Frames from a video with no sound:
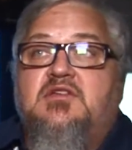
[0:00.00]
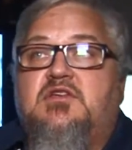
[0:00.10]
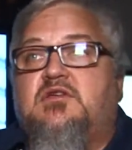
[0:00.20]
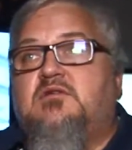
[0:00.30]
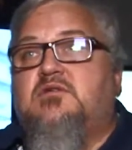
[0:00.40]

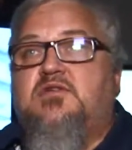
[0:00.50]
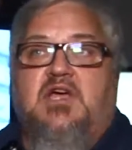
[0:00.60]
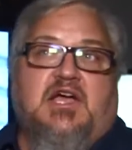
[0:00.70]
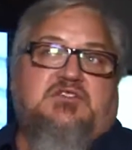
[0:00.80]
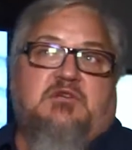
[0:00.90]
to
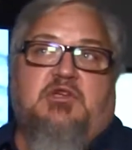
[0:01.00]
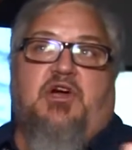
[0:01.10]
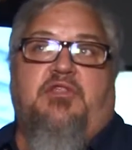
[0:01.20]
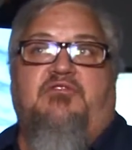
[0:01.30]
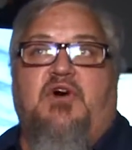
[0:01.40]
actually be
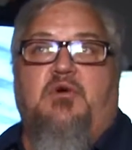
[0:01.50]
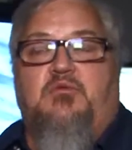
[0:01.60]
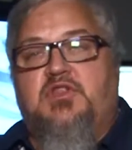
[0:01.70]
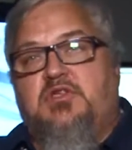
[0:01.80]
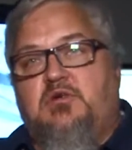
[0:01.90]
on the phone
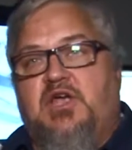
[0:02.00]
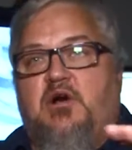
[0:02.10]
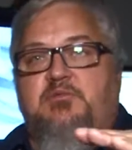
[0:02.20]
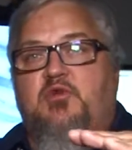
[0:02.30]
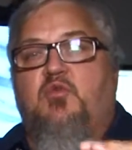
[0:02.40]
with you to
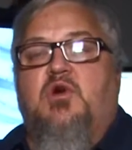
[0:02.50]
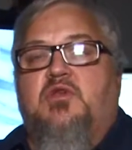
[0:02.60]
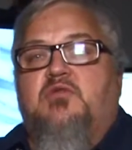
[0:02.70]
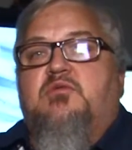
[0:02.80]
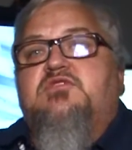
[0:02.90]
help you
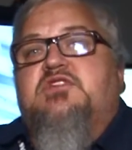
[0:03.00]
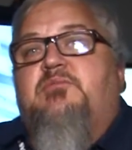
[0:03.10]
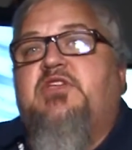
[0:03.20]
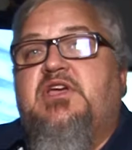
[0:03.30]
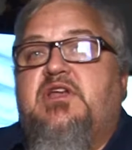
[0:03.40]
work through
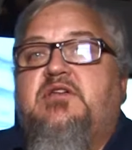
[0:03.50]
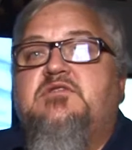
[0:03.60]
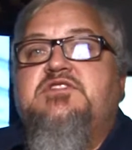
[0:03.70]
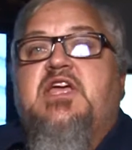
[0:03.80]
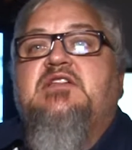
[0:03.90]
something and
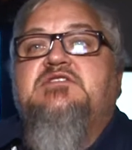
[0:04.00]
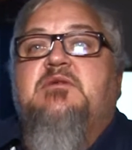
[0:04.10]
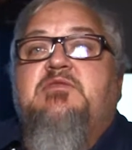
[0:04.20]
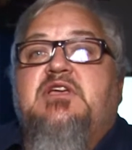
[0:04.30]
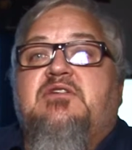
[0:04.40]
understand
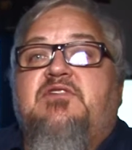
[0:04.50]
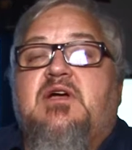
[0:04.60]
something